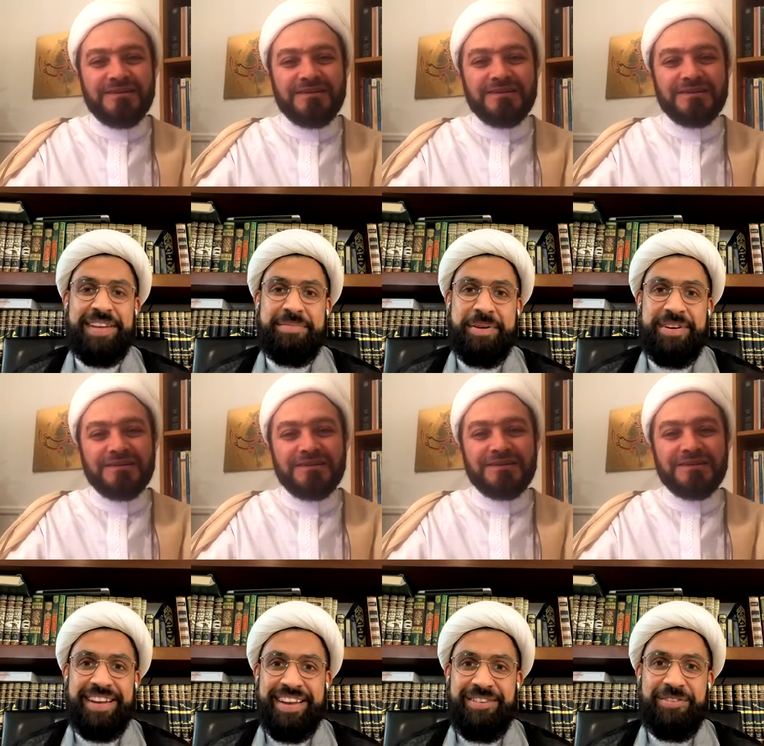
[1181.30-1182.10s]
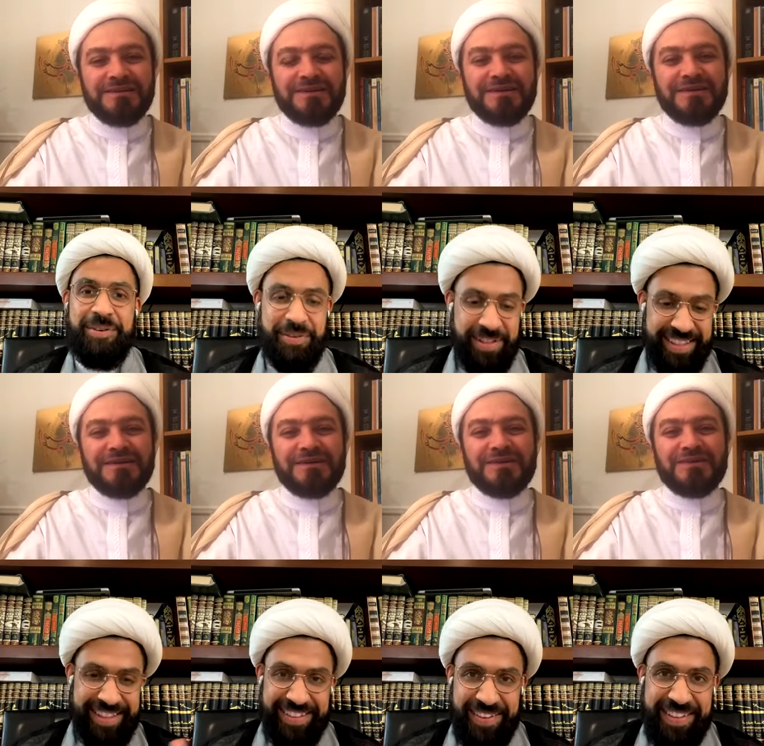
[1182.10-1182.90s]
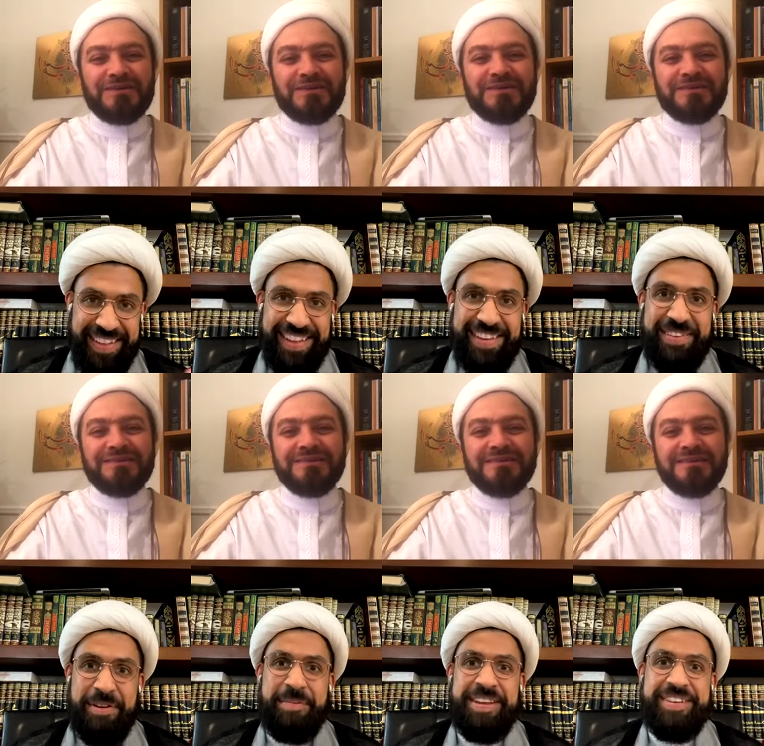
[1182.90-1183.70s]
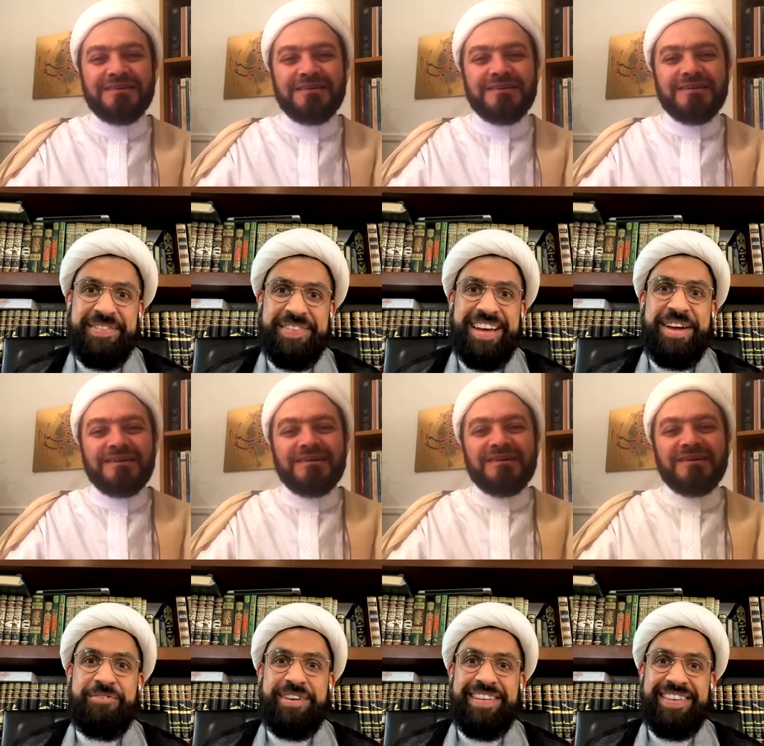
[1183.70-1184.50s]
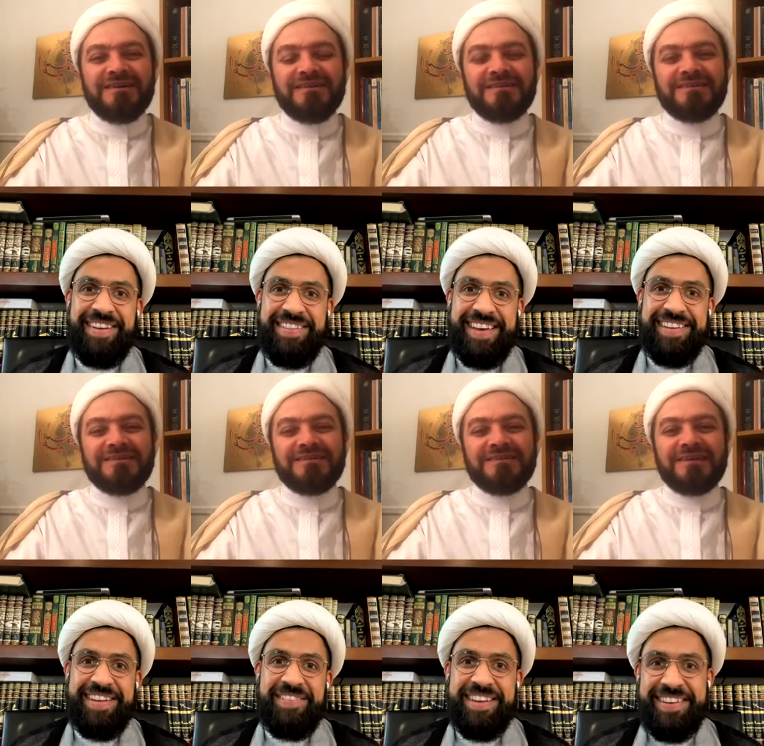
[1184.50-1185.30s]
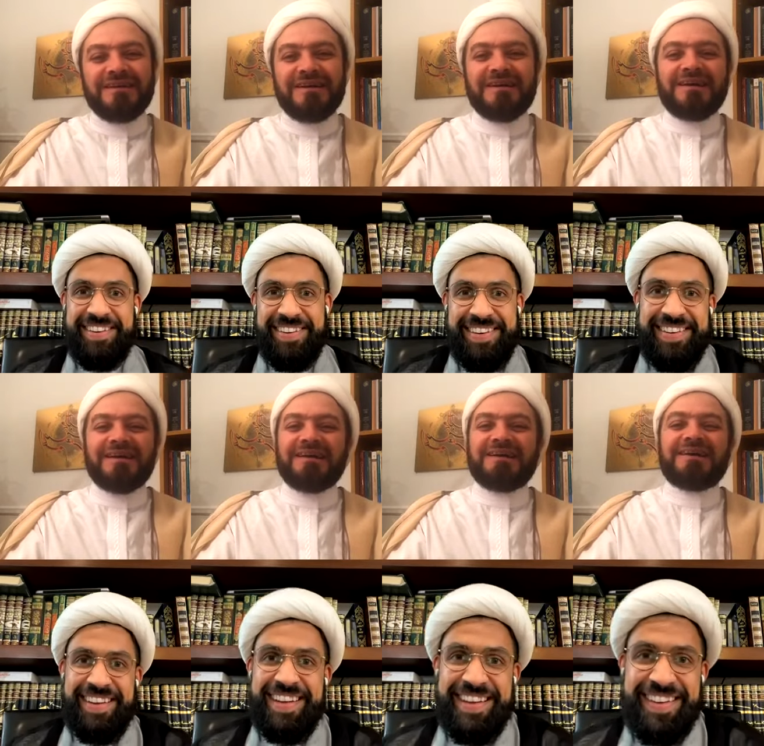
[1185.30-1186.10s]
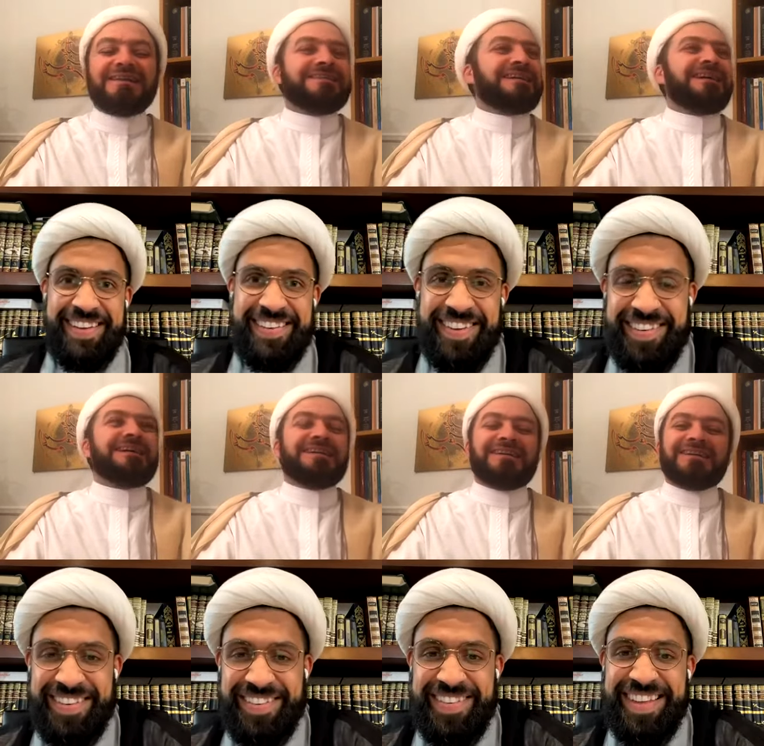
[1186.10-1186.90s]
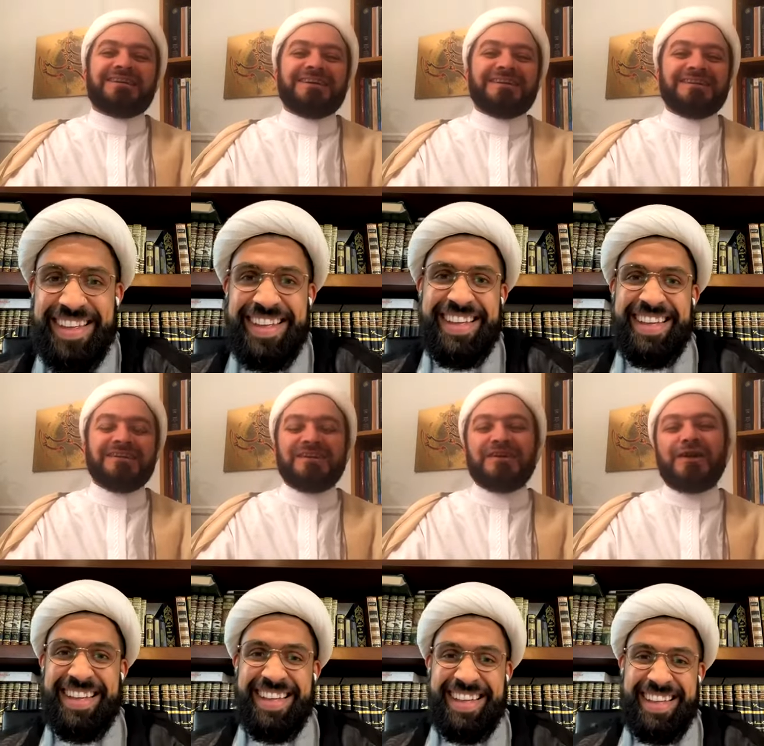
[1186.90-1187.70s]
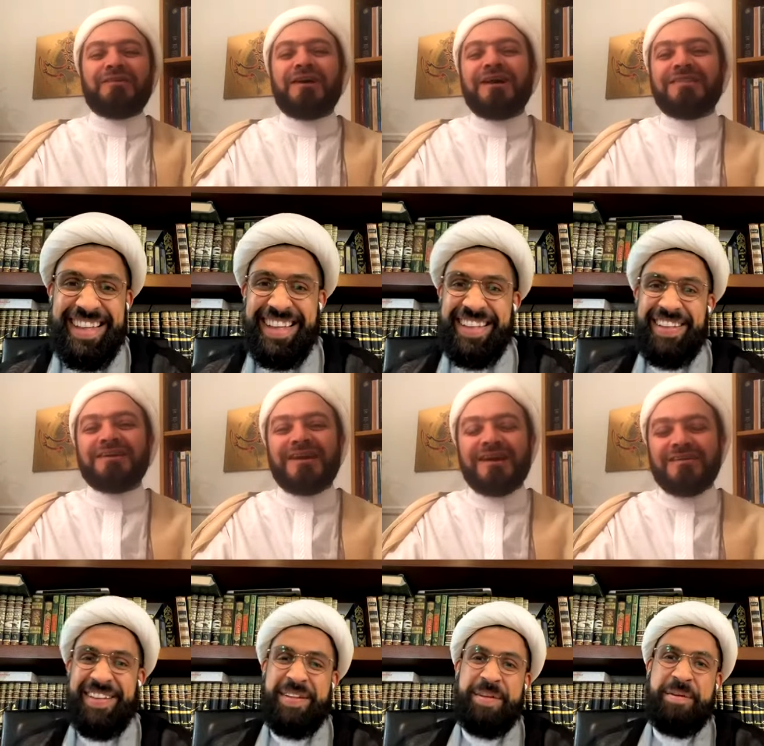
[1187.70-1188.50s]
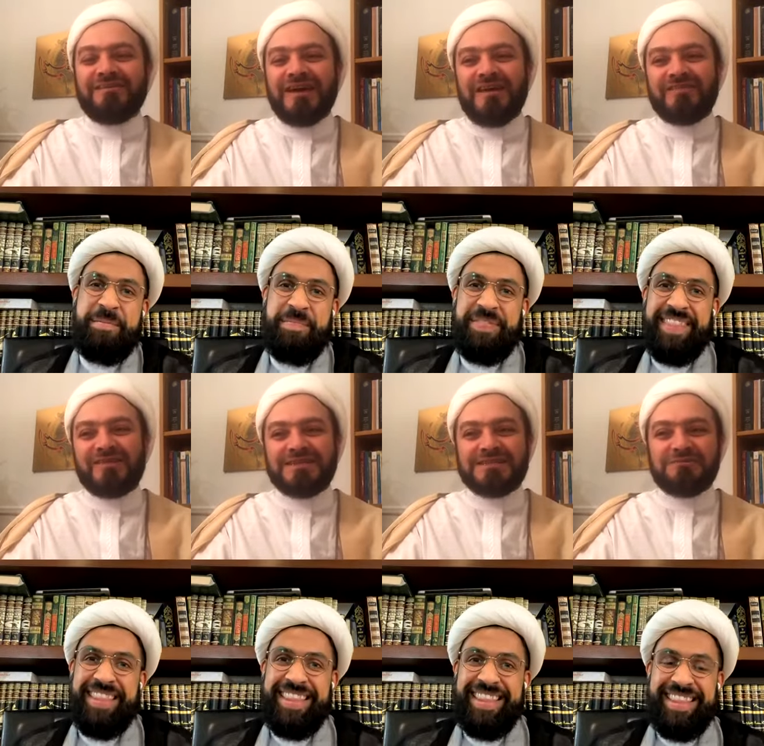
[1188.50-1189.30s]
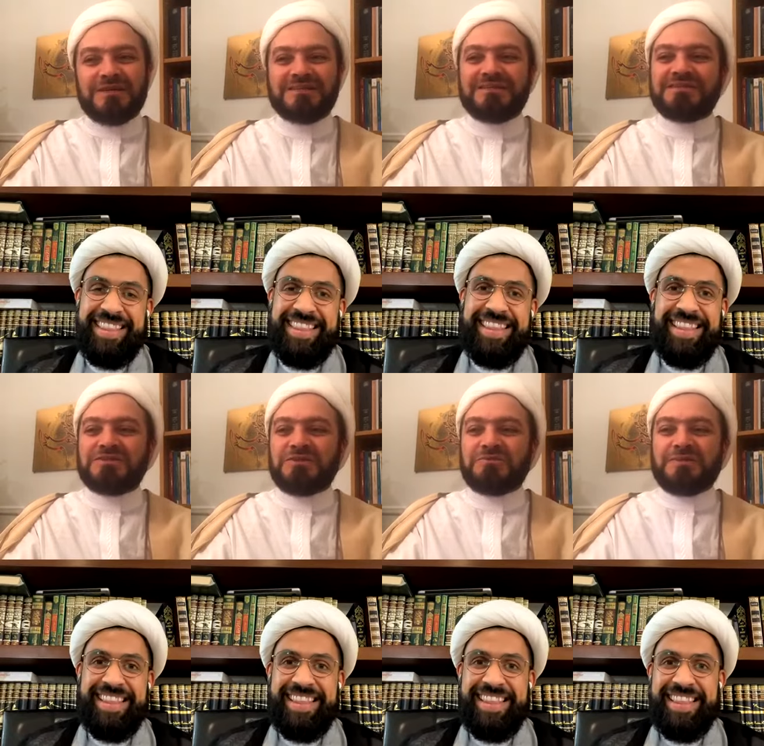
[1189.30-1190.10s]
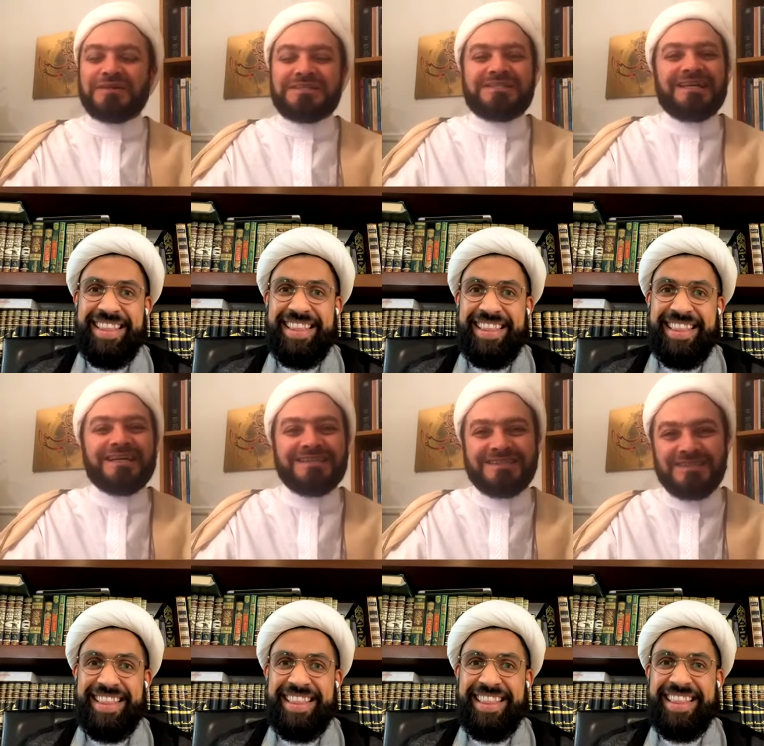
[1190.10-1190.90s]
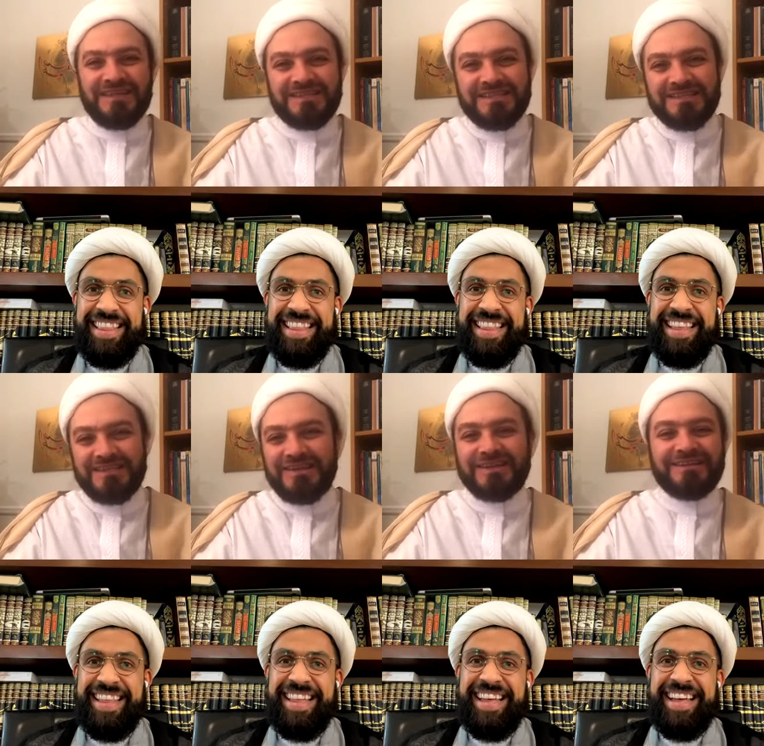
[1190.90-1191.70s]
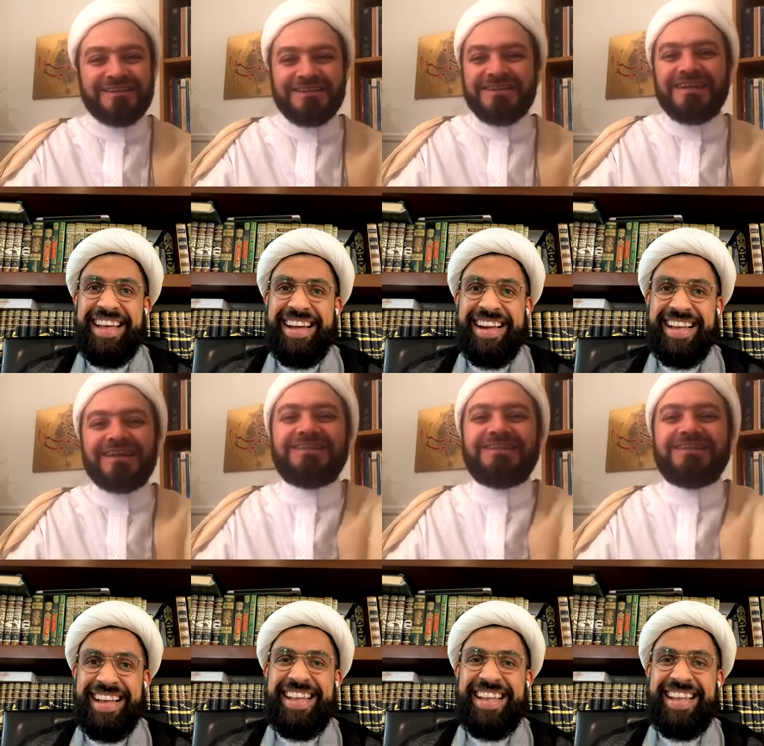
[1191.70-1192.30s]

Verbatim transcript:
Speaker 1: spirit and enjoy all the all the assortment of traditional Thanksgiving dessert. Uh, exactly
Speaker 2: right. No, no, no. I think I we have customized it so much that it's not like like